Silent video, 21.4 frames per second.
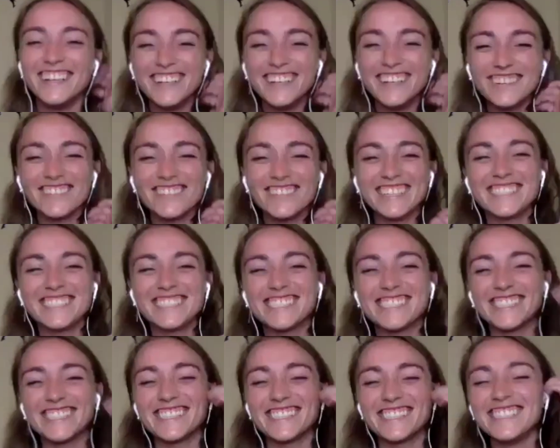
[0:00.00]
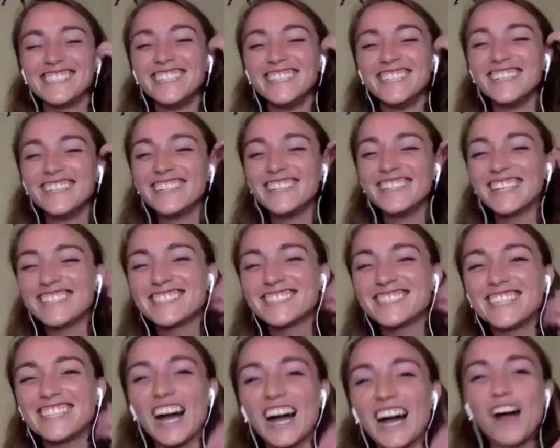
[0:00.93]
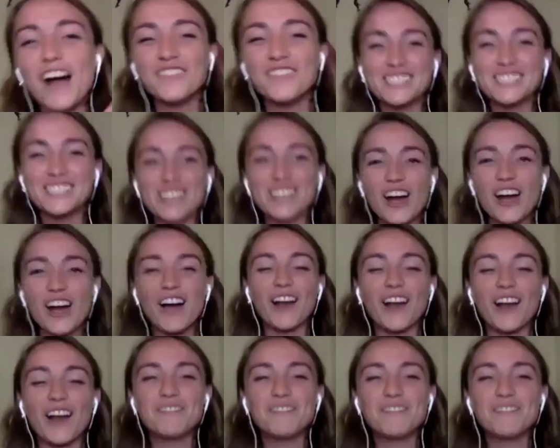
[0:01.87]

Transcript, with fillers: when she's it's the I'm a star. I'm a